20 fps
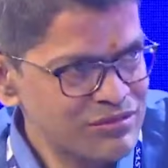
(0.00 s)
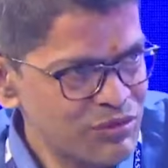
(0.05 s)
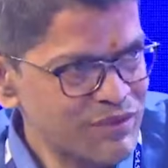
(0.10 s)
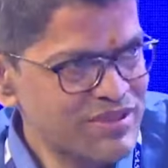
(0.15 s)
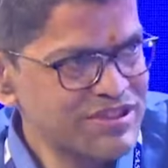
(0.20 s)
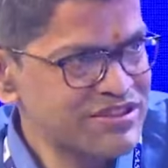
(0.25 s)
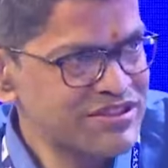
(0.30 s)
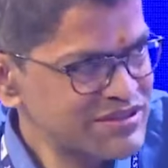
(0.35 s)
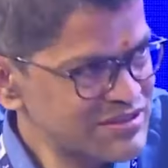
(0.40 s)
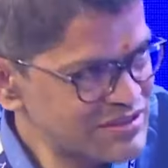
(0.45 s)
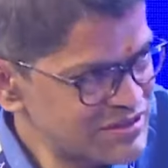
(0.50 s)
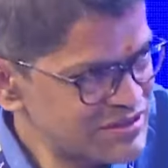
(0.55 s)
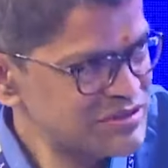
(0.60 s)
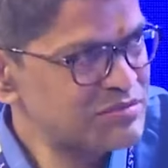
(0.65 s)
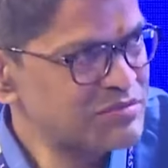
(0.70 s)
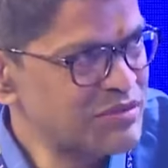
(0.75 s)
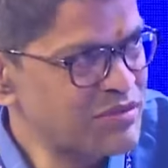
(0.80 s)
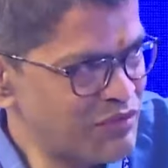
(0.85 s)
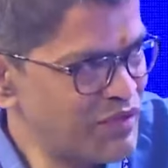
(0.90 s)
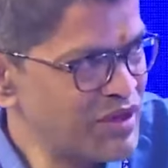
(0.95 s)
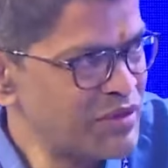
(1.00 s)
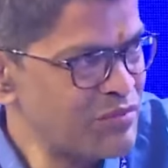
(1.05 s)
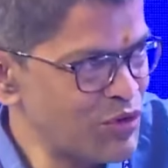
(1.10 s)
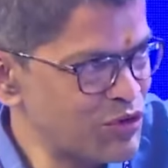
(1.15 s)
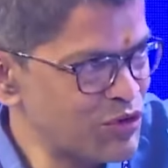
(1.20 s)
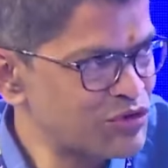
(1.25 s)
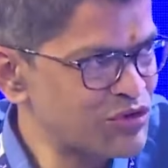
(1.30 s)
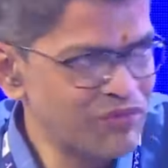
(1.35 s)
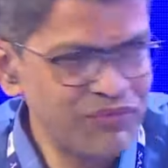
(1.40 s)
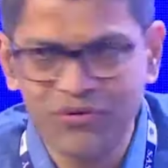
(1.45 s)
questions between
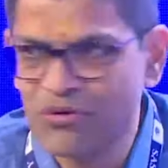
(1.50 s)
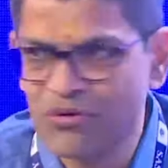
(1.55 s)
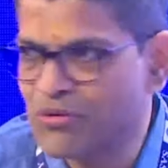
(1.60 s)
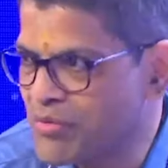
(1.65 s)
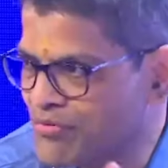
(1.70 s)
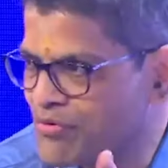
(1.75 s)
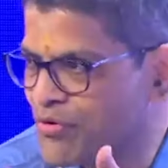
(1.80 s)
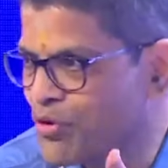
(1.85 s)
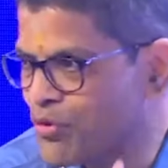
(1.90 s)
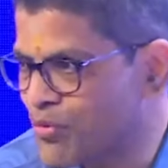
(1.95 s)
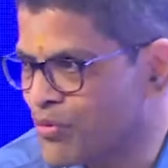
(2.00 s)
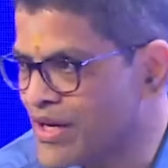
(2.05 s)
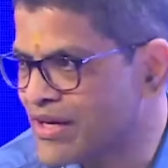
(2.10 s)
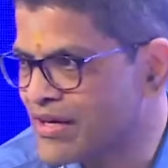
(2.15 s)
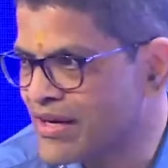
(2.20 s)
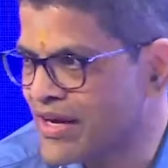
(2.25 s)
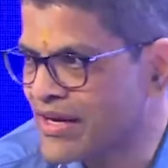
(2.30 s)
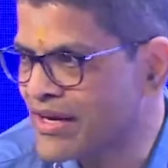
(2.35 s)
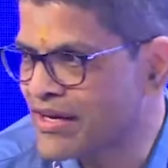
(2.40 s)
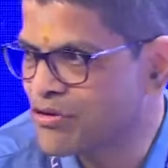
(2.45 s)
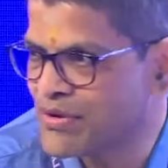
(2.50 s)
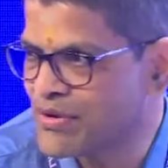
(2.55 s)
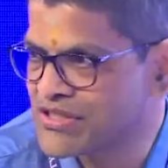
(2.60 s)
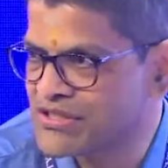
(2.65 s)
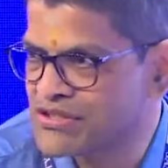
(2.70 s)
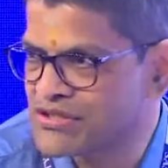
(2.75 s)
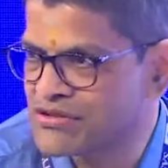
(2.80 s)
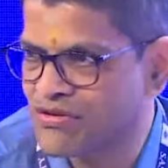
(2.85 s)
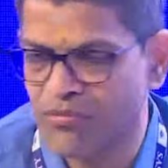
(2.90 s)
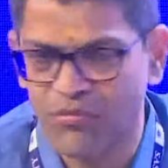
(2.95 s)
both of you before we take
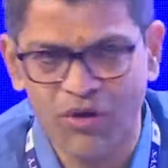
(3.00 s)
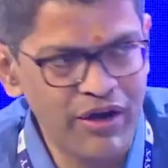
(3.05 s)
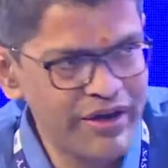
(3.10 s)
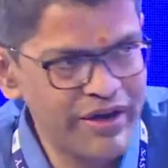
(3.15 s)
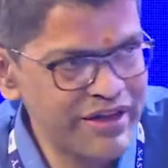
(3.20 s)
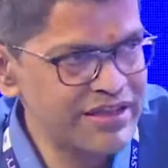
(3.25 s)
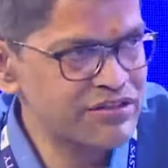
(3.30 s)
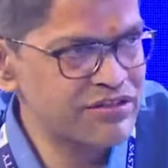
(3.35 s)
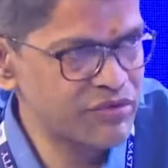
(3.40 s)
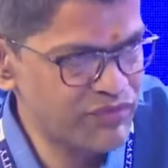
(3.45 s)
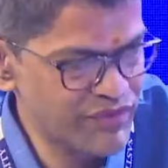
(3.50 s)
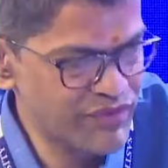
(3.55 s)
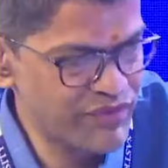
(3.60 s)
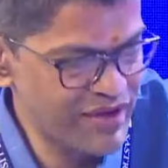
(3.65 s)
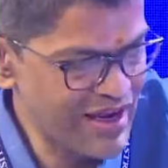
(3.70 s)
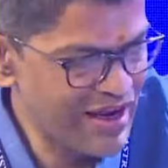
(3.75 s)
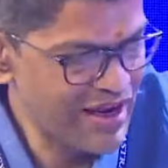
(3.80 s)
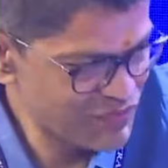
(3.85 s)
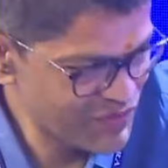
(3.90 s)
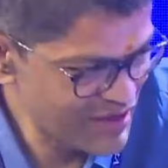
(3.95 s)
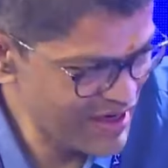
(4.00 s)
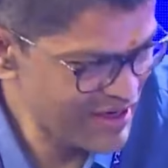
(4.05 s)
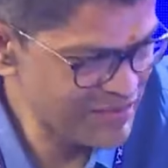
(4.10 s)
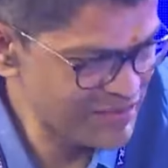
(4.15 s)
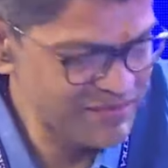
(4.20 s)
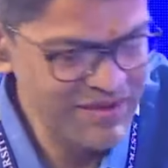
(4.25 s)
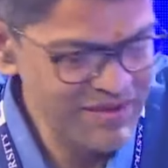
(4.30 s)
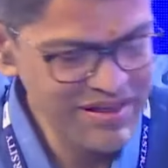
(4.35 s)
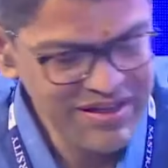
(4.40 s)
questions from audience if we have time.